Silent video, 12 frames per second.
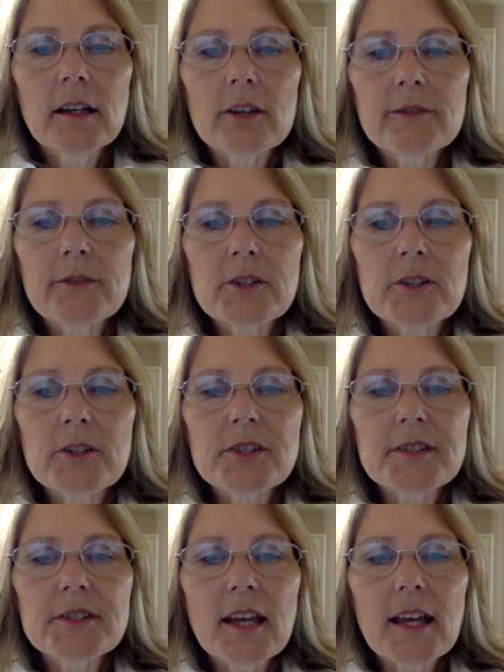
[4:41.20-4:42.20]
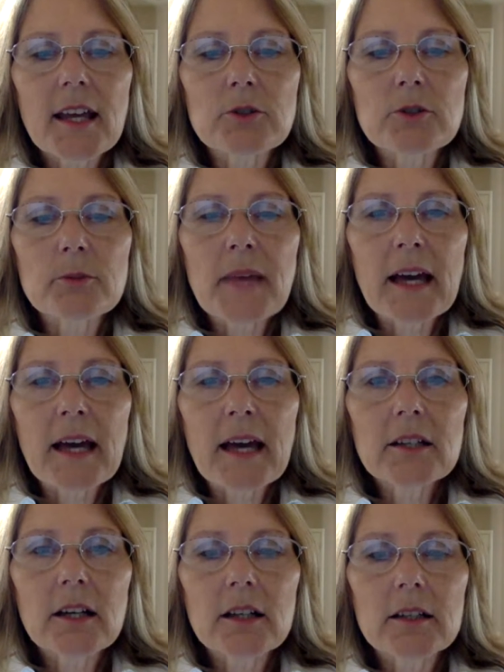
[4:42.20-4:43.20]
Health officials say a dramatic
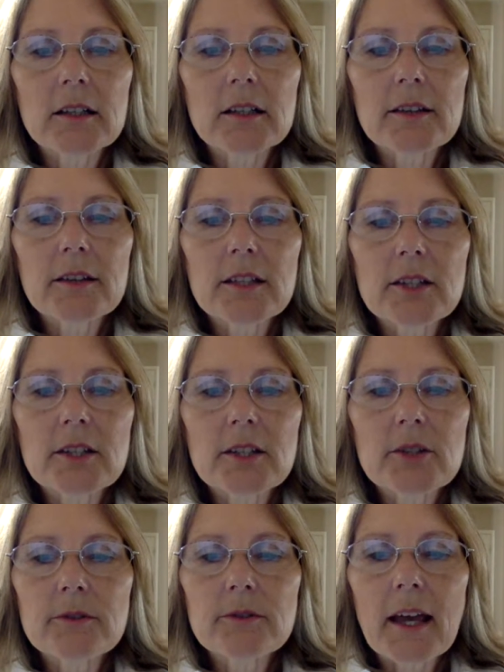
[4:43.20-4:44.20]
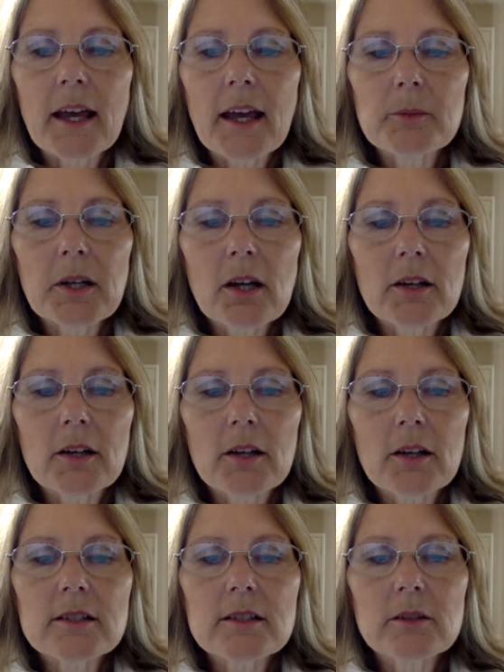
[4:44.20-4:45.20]
cut in the use of
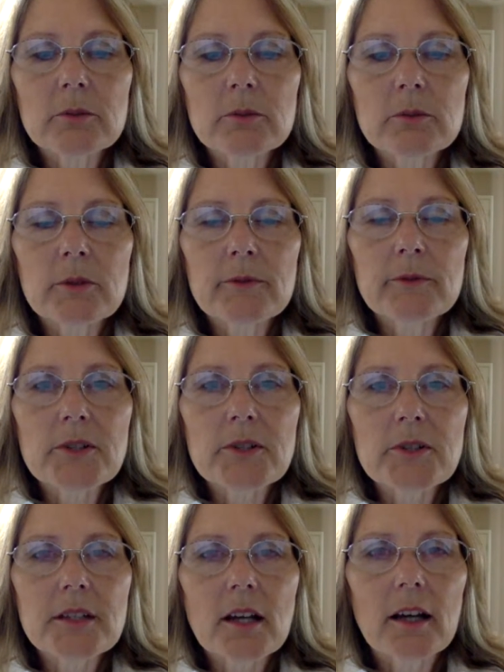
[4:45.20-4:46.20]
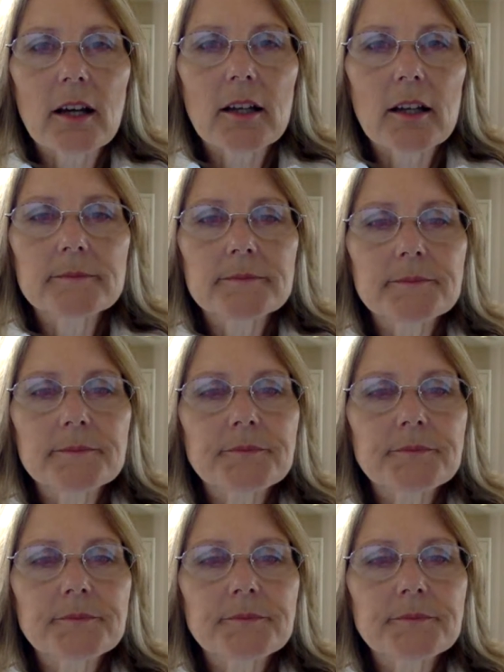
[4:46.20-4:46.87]
antibiotics would reverse the tide.